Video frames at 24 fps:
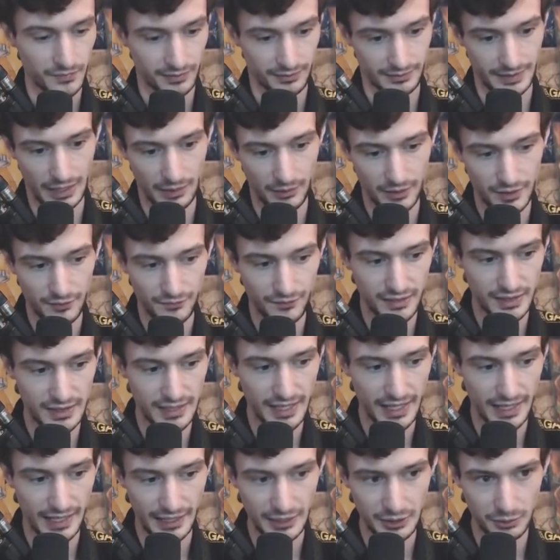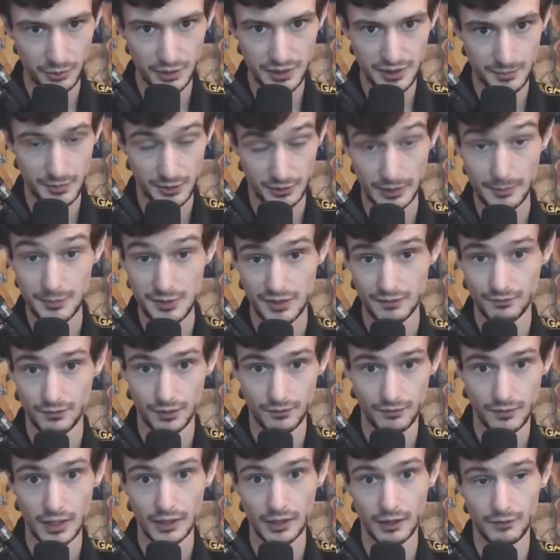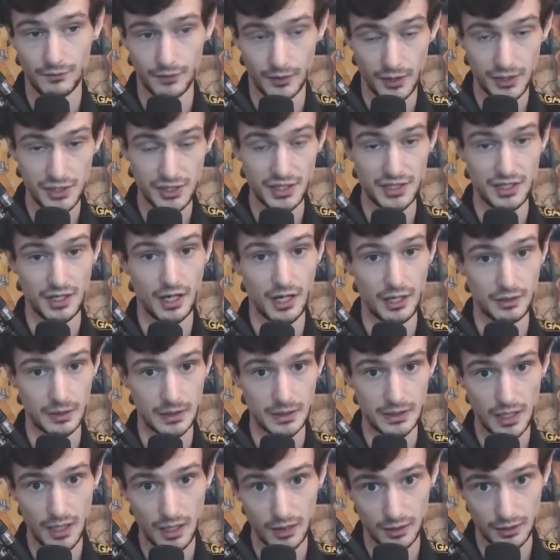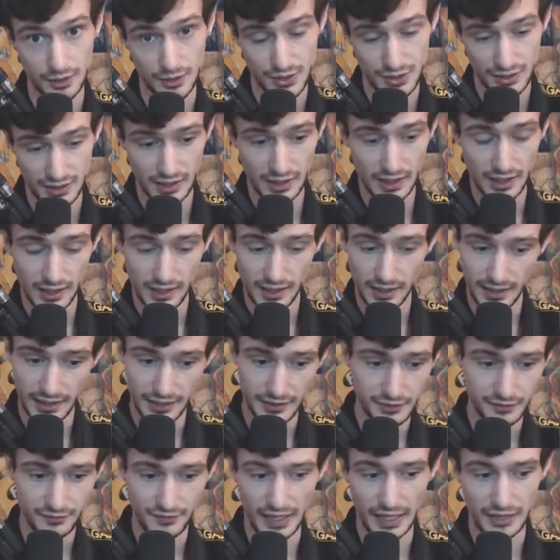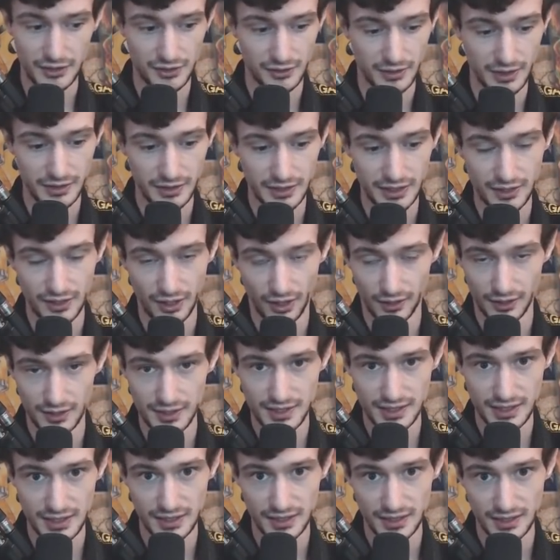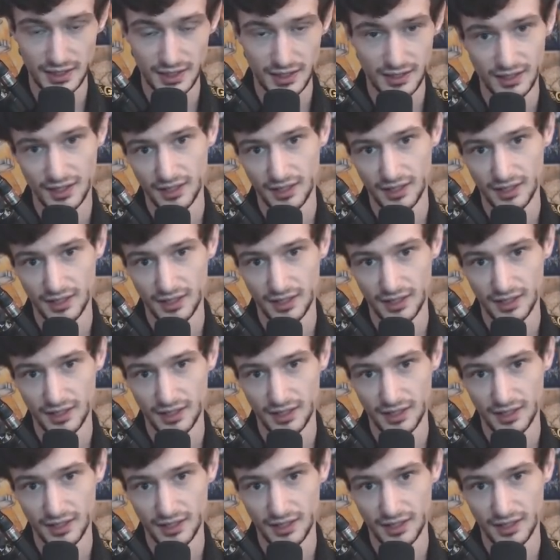Now, if the annual subscription for Fallout First is $100 and you factor in the currency,